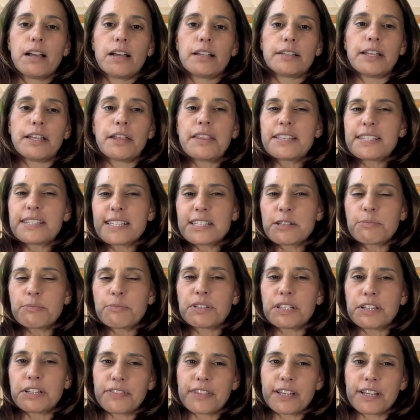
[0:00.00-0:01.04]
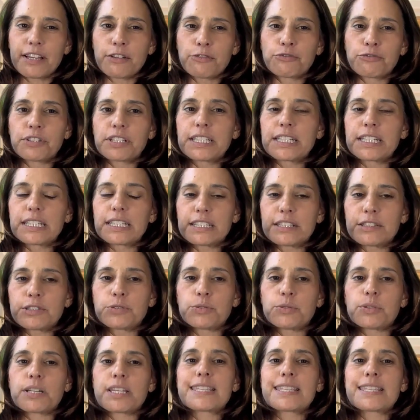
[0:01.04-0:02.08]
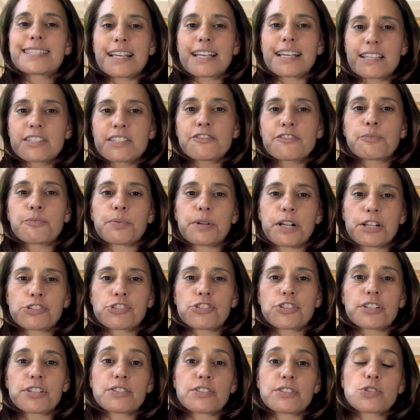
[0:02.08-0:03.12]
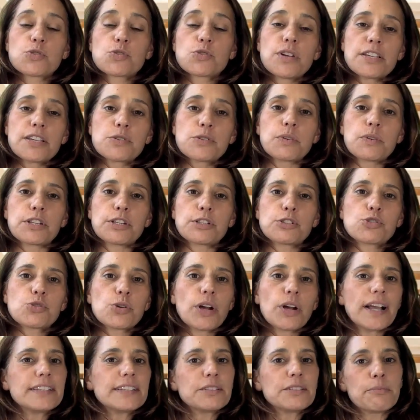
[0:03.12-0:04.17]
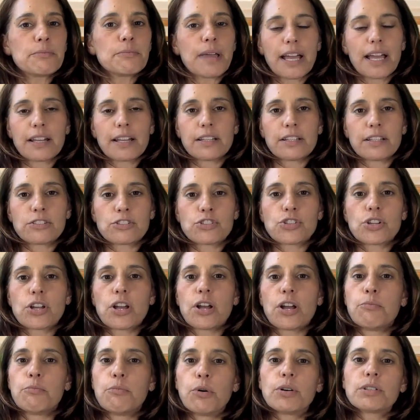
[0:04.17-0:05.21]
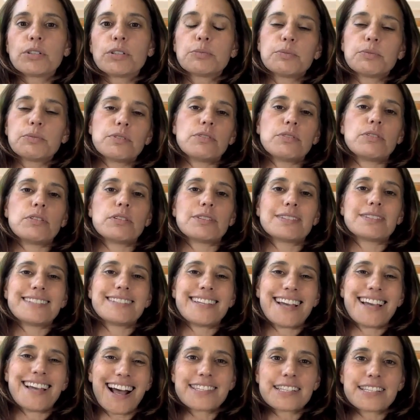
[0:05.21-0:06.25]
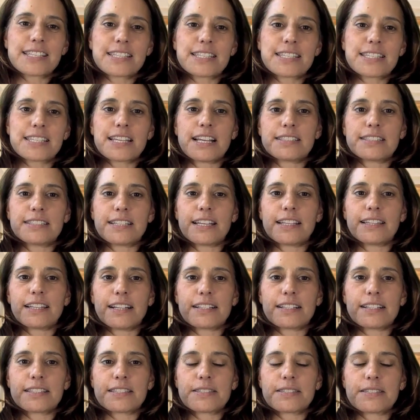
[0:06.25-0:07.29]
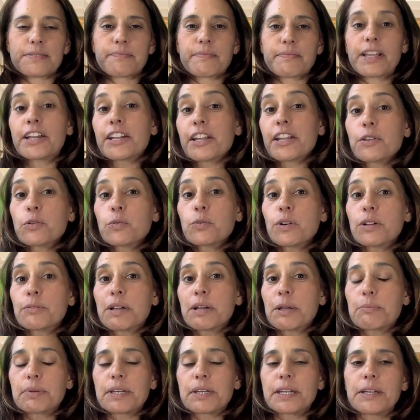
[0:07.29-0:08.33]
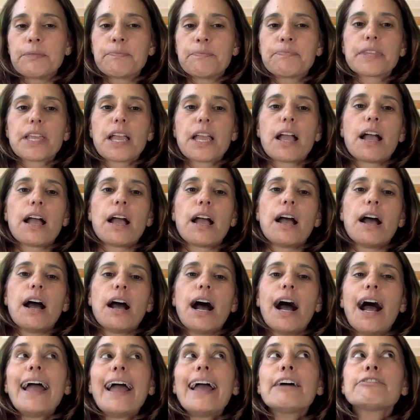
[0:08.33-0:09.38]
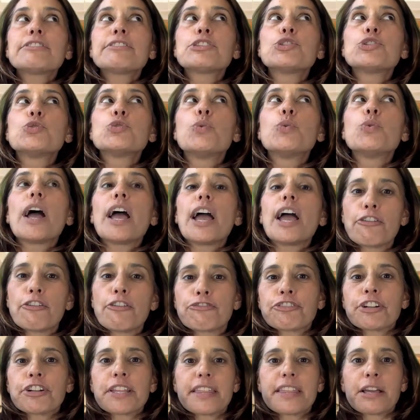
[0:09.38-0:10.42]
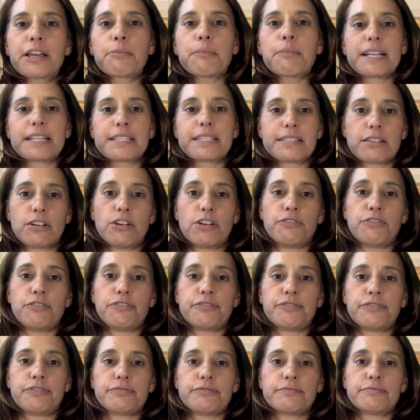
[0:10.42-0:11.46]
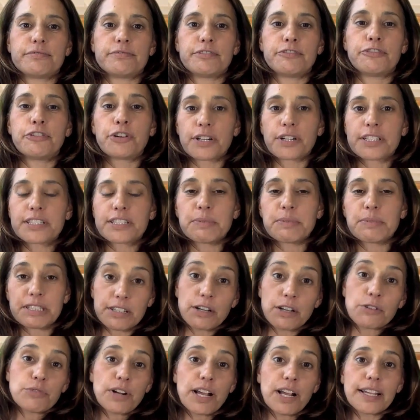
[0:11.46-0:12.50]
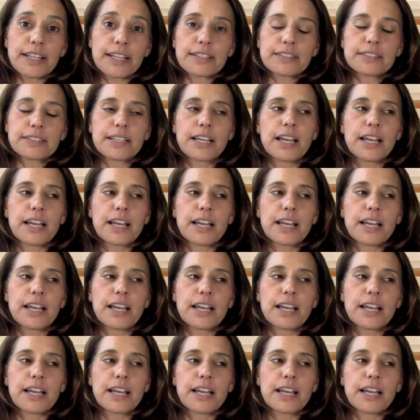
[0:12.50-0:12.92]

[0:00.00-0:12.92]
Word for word: Now, this is a belief that can really lead to excessive pressure and stress when you're trying to manage multiple tasks and deadlines. Another one might be I have to do everything myself for it to be done right.